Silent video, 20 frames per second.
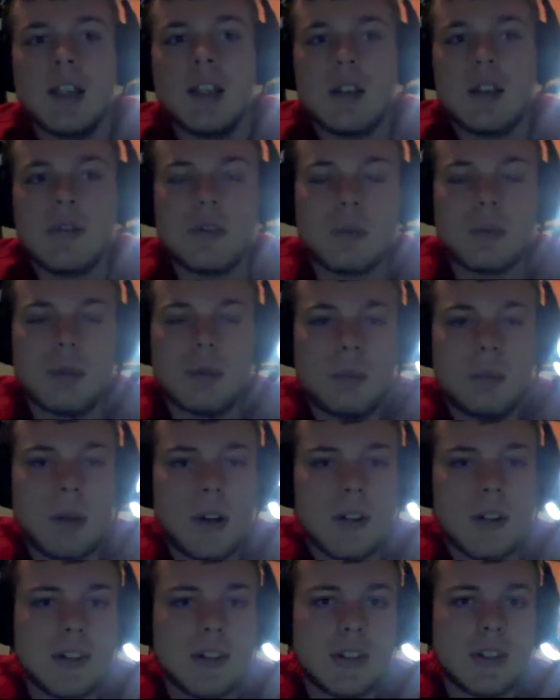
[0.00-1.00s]
For me
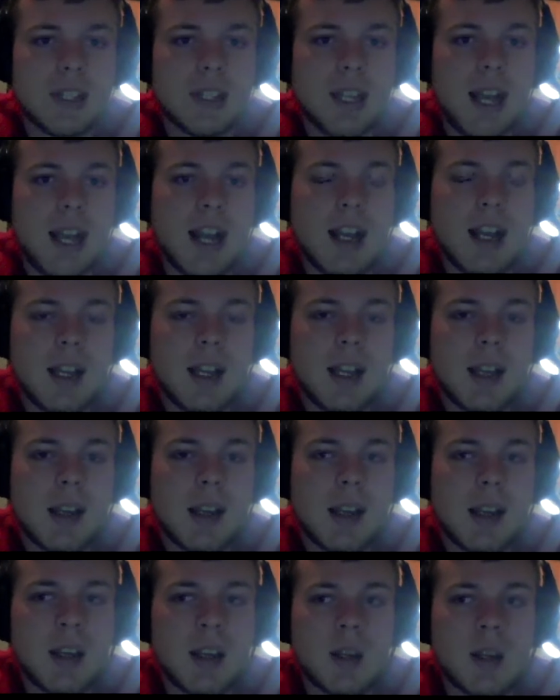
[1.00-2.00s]
personally, I
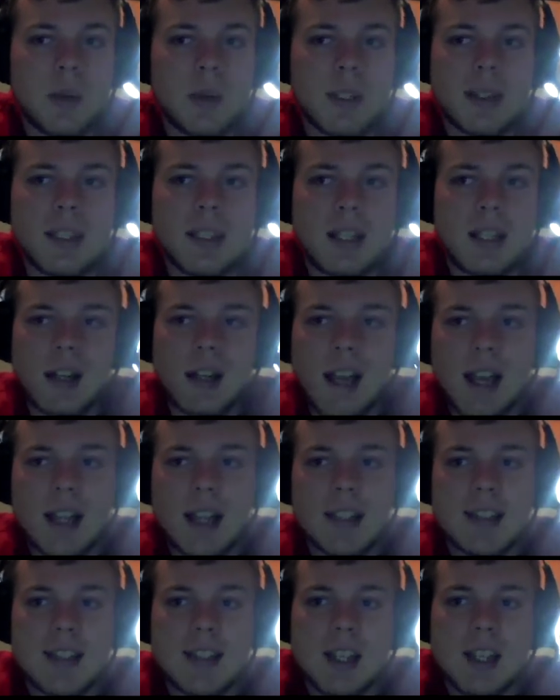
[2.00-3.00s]
went there. I had
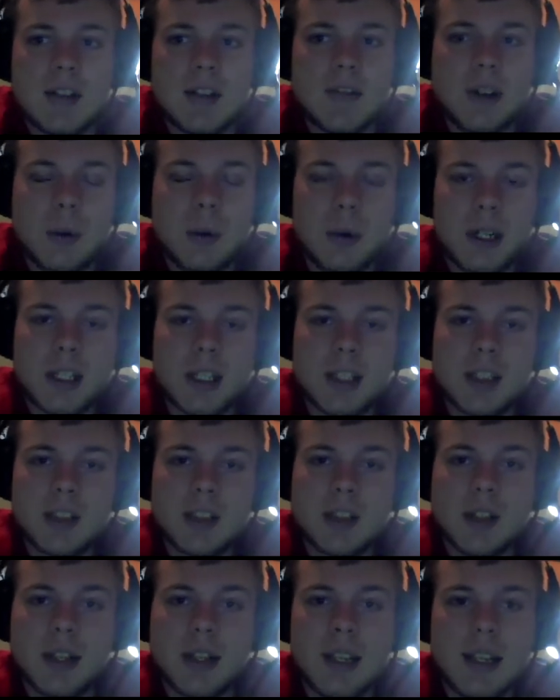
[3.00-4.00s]
stuff I wanted to
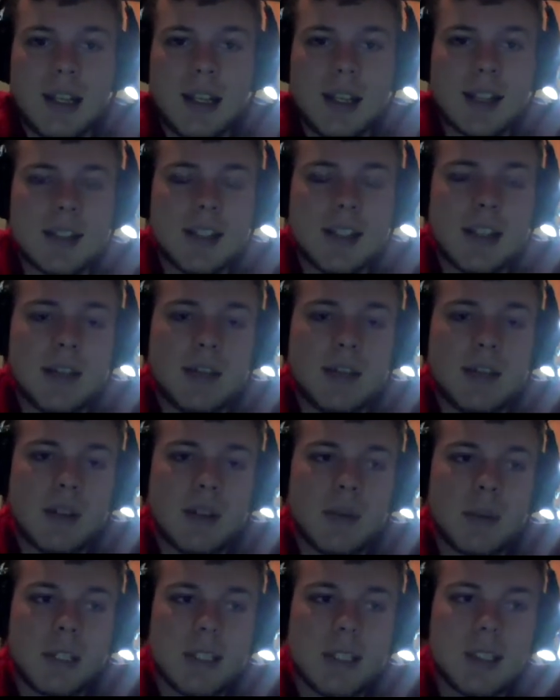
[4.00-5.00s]
trade. I had stuff I
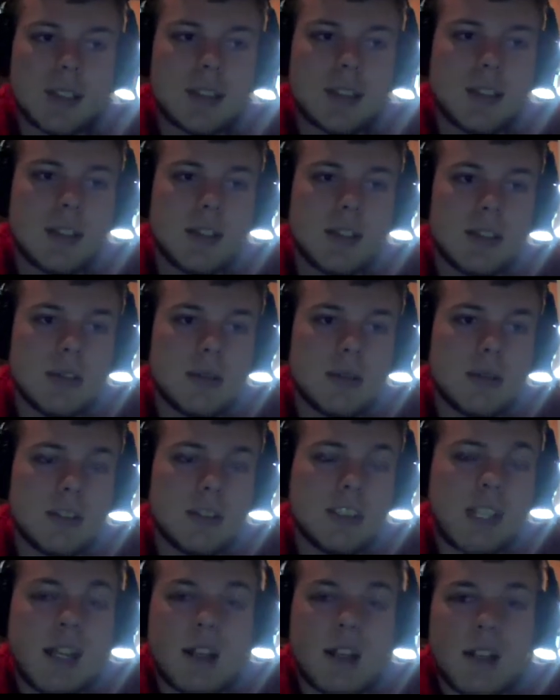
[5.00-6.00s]
wanted to
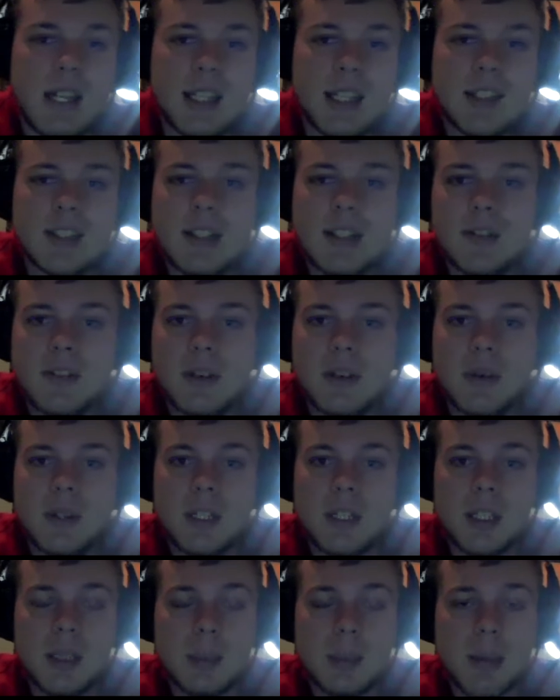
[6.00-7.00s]
sell. I had stuff I
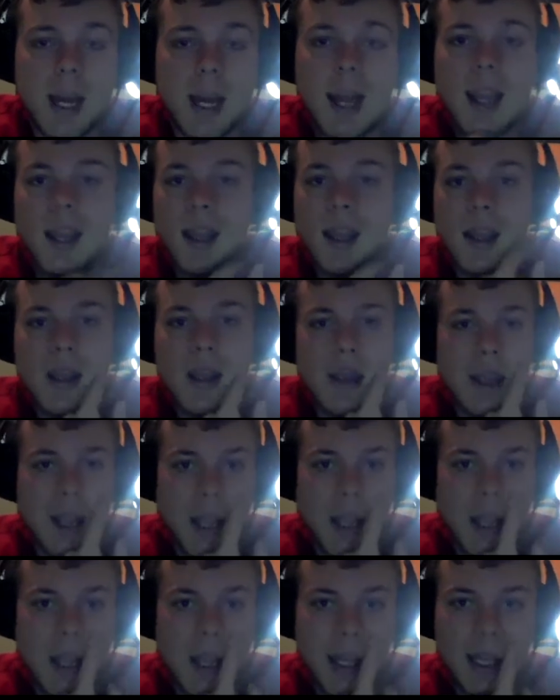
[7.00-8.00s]
wanted to buy.
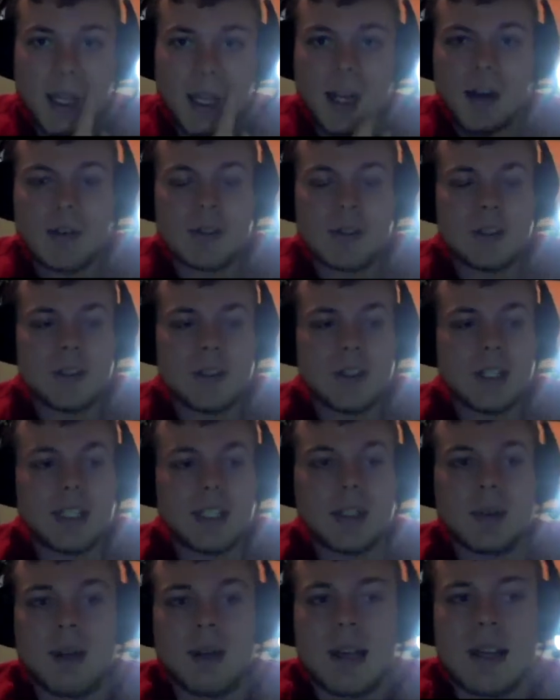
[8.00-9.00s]
And I was looking
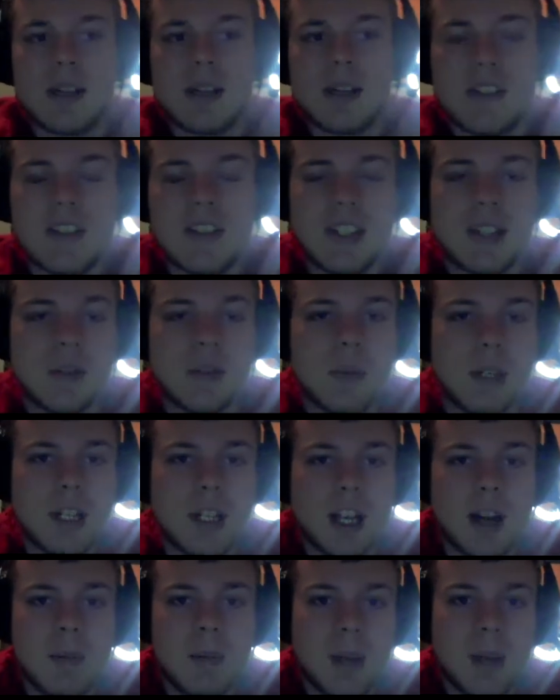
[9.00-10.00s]
around, seeing what
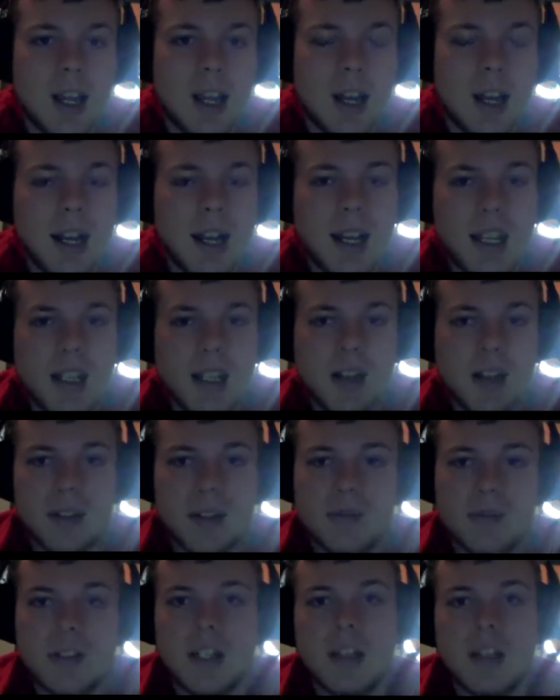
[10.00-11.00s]
caught my eye. I know the
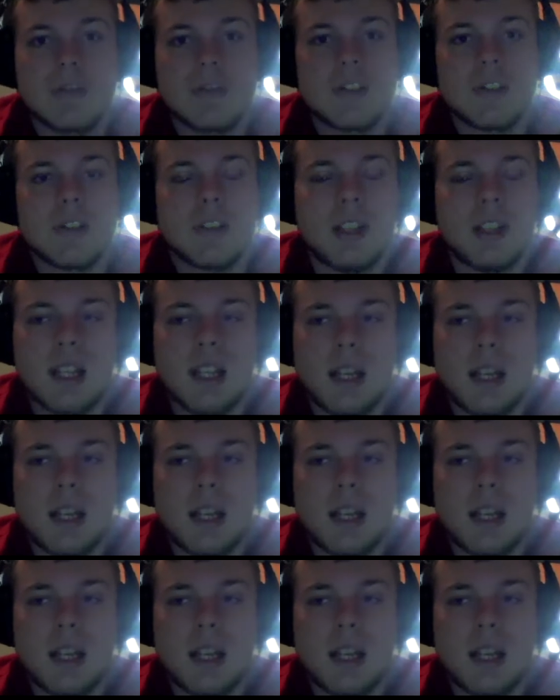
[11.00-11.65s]
very first thing I